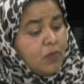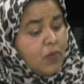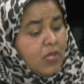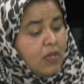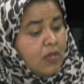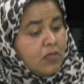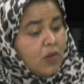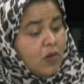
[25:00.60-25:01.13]

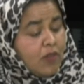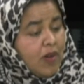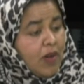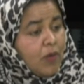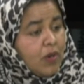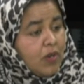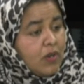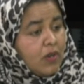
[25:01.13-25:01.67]
within sort of
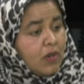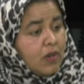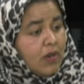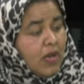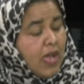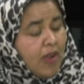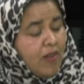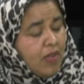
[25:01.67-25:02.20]
our
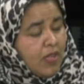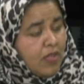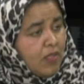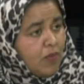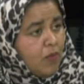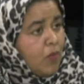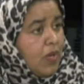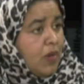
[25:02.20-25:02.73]

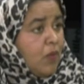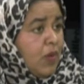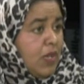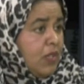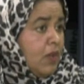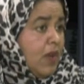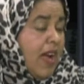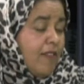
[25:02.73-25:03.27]
area,
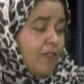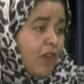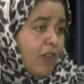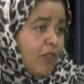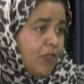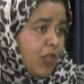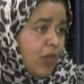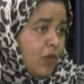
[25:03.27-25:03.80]
we have
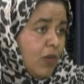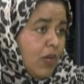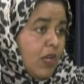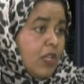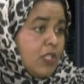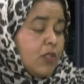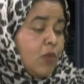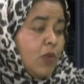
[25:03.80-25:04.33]
very few.
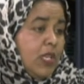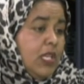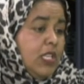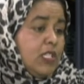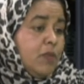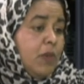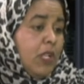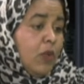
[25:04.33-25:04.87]
So we
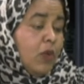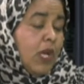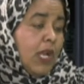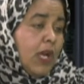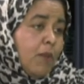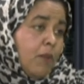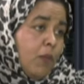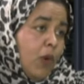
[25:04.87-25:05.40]
need to be
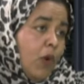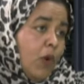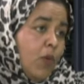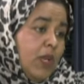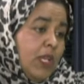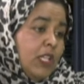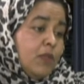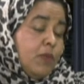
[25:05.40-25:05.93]
looking at more,
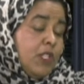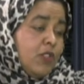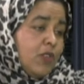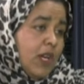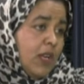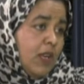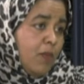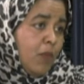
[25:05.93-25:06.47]
we need to be
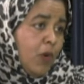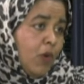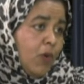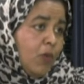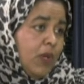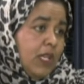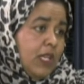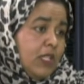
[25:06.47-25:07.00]
training
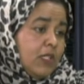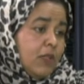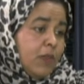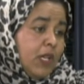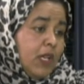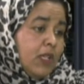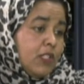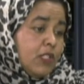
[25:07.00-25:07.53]
more, we need to
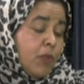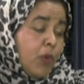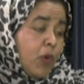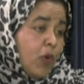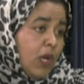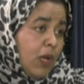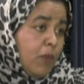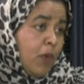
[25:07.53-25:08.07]
be
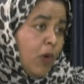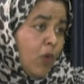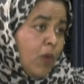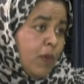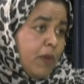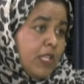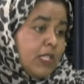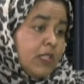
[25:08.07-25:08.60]
supporting more
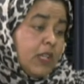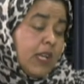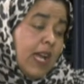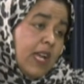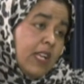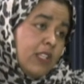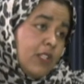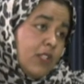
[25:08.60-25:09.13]
women to
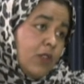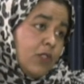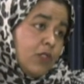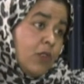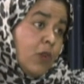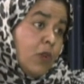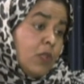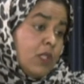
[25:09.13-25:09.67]
get into those
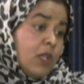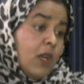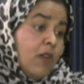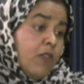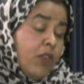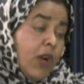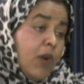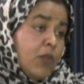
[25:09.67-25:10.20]
roles
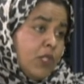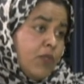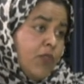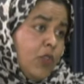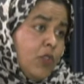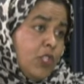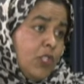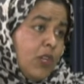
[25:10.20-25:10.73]
for our
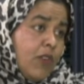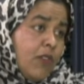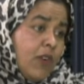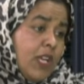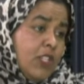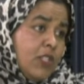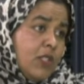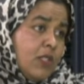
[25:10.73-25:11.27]
future
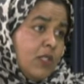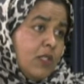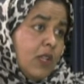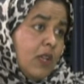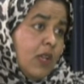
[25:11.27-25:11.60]
generations.